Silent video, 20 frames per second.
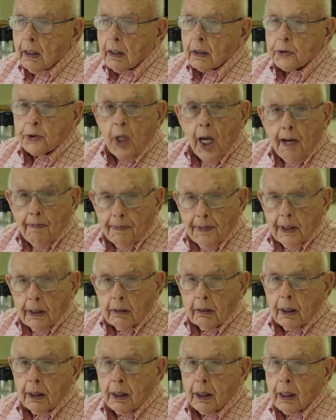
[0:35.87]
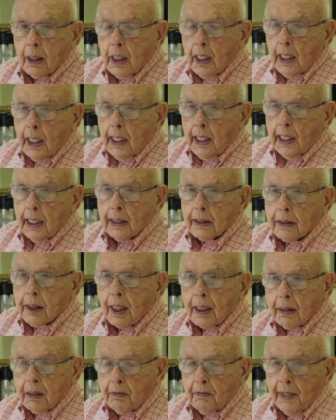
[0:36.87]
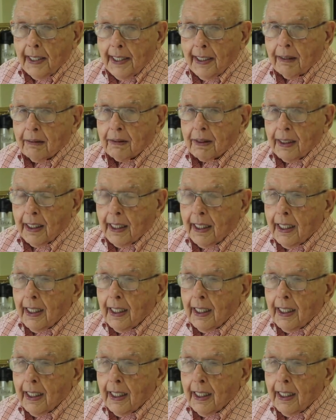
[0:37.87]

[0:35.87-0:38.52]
shopping and take them out,